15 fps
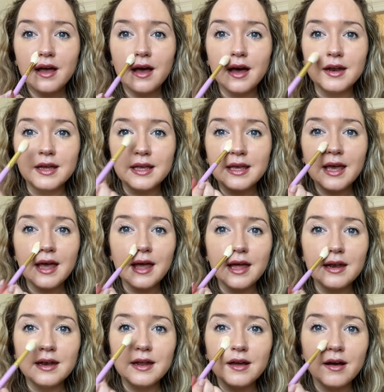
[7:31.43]
And
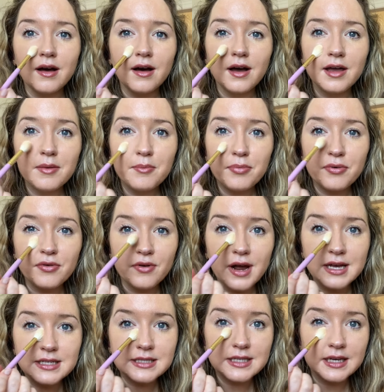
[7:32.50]
again, I am
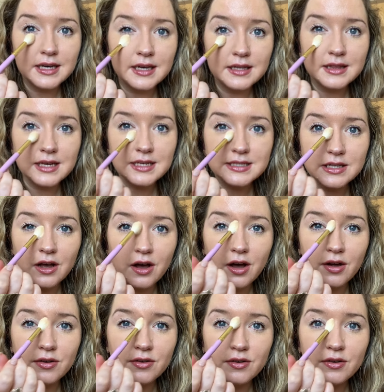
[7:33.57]
pressing this
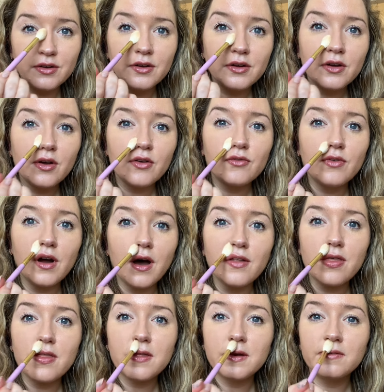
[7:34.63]
on
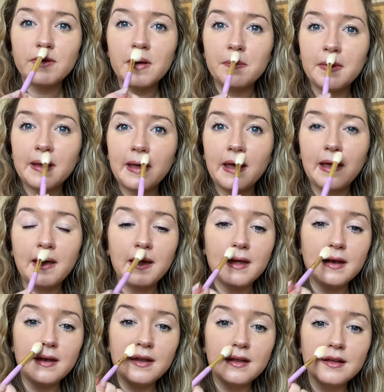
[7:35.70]
rather than rubbing it in.